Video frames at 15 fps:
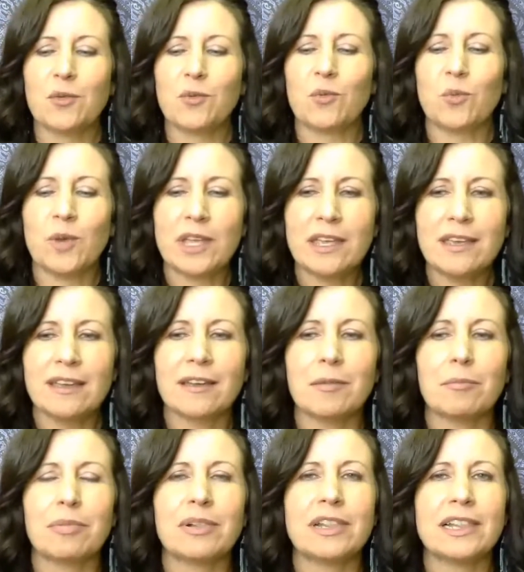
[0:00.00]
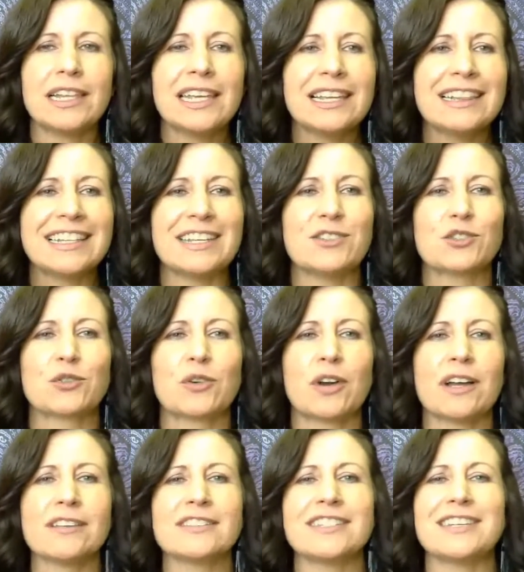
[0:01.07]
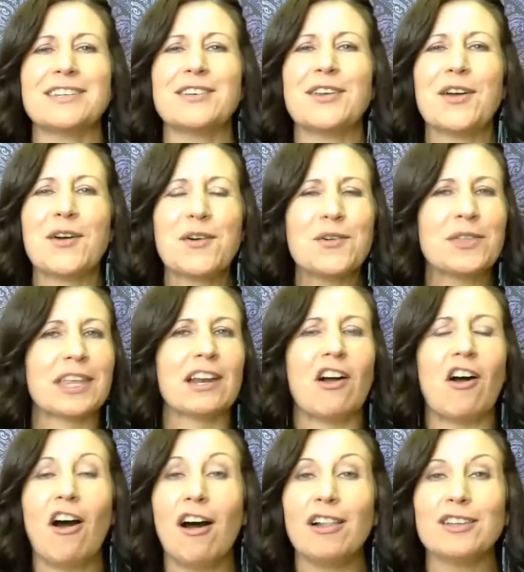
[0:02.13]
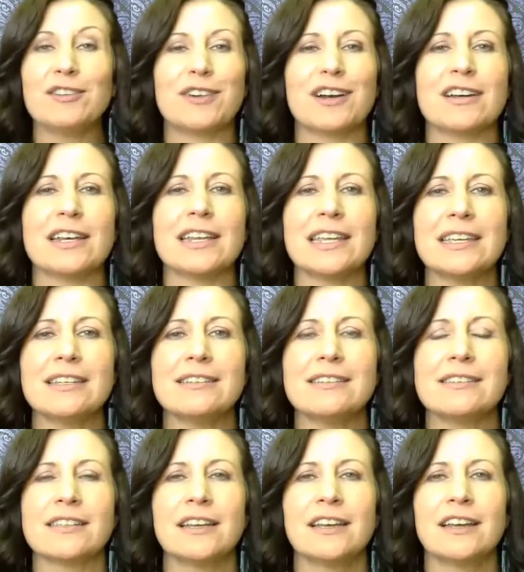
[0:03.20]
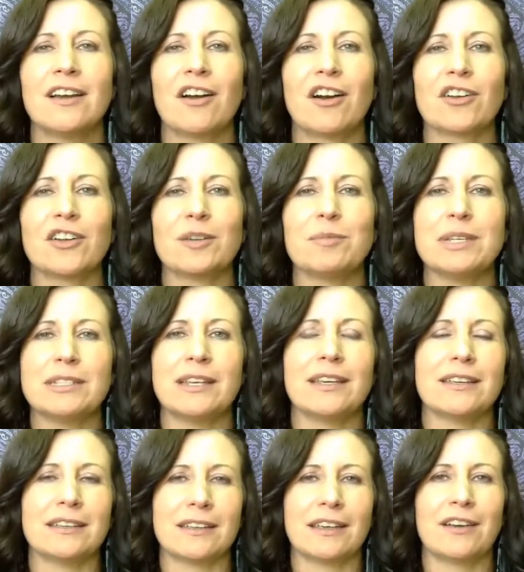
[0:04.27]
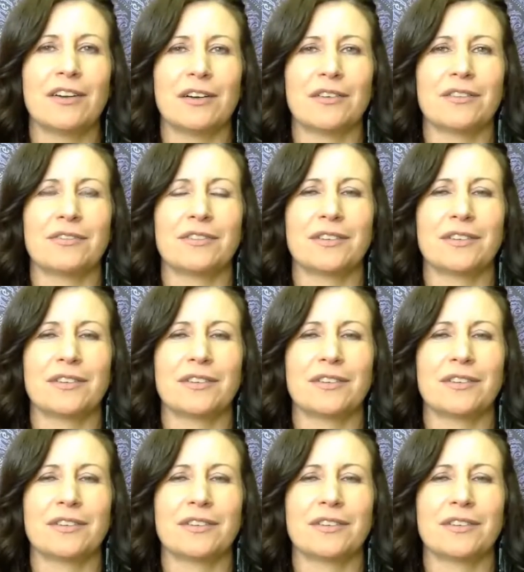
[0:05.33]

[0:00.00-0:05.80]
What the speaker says: We completely trust and know that all of our needs are going to be taken care of.